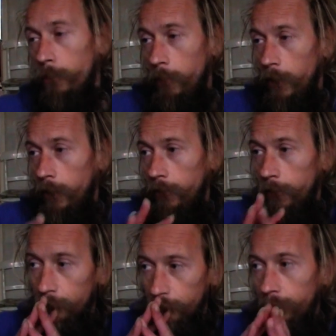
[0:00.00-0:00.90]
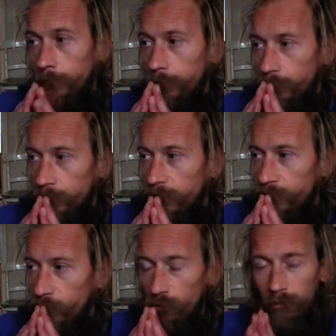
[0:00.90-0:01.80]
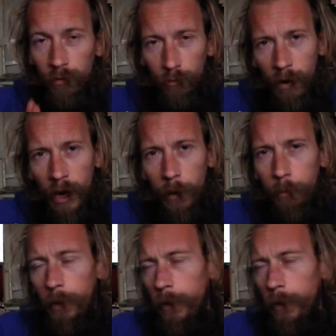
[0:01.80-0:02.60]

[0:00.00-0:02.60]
word ripe